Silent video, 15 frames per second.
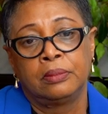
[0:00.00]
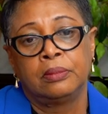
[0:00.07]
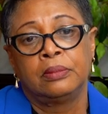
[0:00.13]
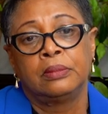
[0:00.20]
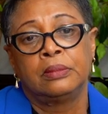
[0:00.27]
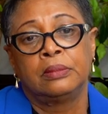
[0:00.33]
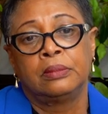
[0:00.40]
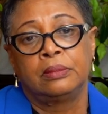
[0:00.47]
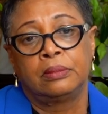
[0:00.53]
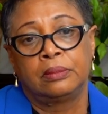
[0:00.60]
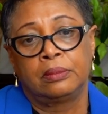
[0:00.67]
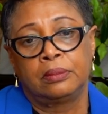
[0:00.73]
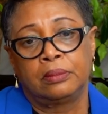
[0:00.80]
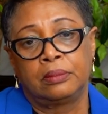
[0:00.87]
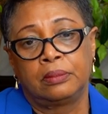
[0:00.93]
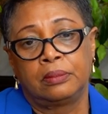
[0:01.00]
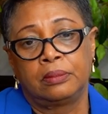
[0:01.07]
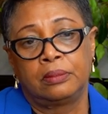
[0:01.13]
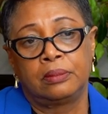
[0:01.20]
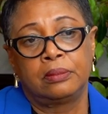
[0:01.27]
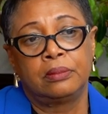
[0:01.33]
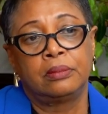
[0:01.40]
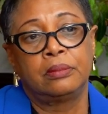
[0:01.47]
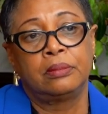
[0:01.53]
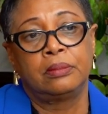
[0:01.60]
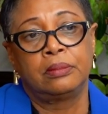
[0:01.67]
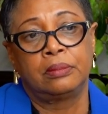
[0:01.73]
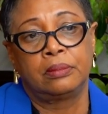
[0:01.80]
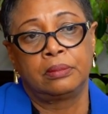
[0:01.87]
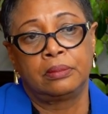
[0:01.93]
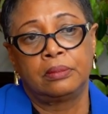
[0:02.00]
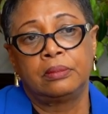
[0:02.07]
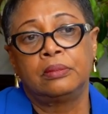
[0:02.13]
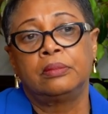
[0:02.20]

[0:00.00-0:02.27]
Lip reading: The person shown says nothing.